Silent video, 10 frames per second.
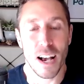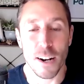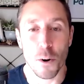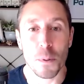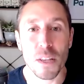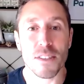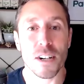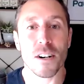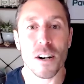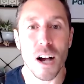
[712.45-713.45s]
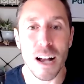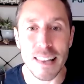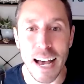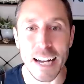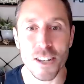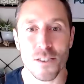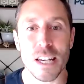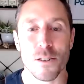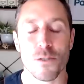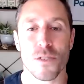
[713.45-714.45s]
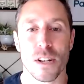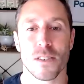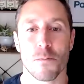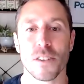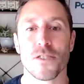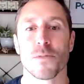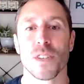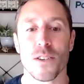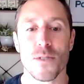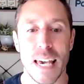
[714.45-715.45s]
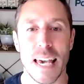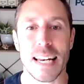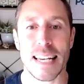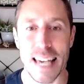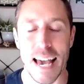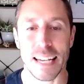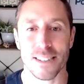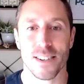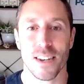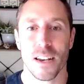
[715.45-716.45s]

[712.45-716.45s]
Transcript: I don't believe there are a lot of unique nutrients in mushrooms that you can't get